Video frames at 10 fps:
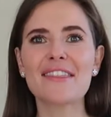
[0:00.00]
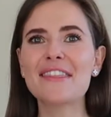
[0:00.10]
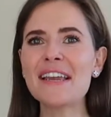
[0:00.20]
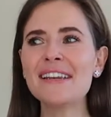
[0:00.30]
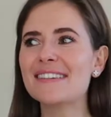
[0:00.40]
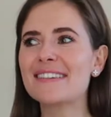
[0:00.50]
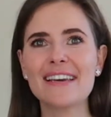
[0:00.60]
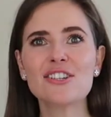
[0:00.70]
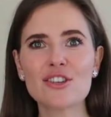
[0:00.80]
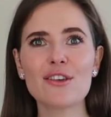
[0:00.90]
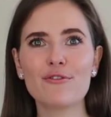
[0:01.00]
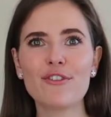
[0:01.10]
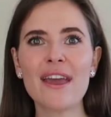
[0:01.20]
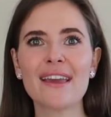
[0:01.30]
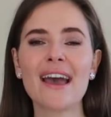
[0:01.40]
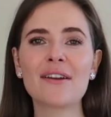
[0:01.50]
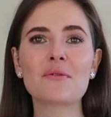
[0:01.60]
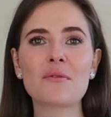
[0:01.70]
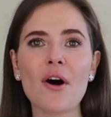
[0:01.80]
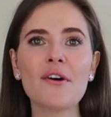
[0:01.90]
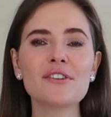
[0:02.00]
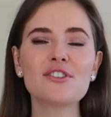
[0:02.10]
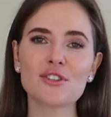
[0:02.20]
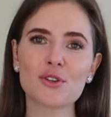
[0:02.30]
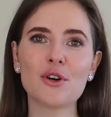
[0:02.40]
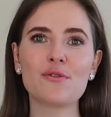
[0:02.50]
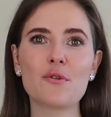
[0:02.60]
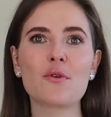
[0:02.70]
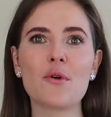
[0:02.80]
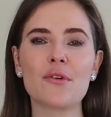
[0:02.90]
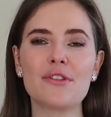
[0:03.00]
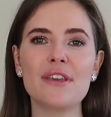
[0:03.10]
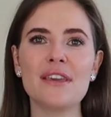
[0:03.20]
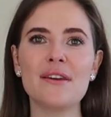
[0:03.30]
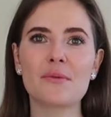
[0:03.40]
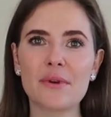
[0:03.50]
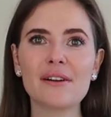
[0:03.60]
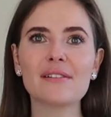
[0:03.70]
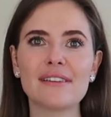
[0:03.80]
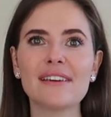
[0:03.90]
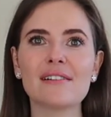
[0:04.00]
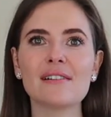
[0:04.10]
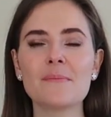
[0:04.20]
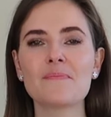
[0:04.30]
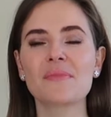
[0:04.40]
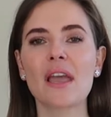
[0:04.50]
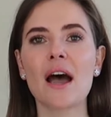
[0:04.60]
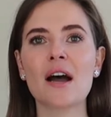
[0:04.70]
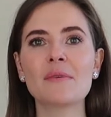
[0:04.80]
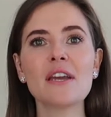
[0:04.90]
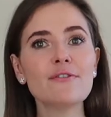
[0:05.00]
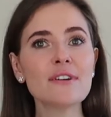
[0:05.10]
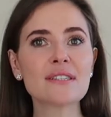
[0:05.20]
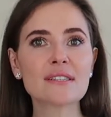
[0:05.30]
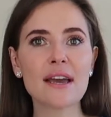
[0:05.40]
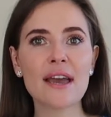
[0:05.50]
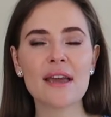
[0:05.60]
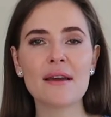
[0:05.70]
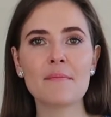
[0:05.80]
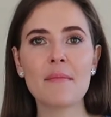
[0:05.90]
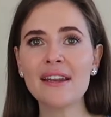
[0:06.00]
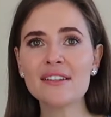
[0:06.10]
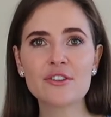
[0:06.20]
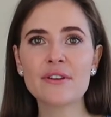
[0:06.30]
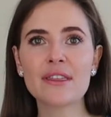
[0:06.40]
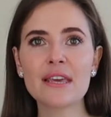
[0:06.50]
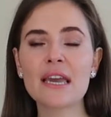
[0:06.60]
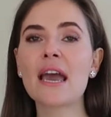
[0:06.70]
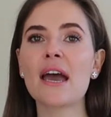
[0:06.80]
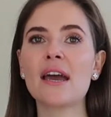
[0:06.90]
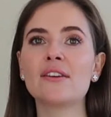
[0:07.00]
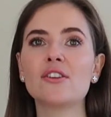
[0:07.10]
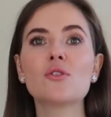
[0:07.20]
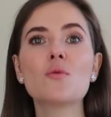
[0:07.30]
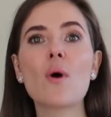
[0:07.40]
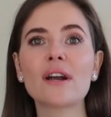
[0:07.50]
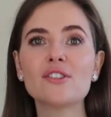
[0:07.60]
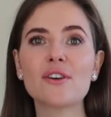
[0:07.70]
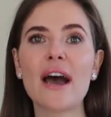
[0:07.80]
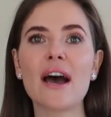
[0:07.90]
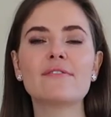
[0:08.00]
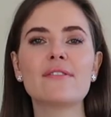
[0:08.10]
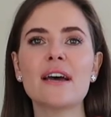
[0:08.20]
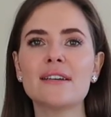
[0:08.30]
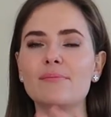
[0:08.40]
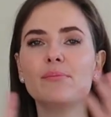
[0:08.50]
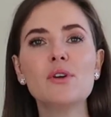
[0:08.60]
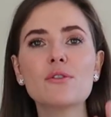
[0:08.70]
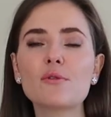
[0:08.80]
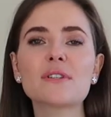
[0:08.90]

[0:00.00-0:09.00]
then ditch the fake and rather just go for the real deal. If it's a monetary thing and you want to have a beautiful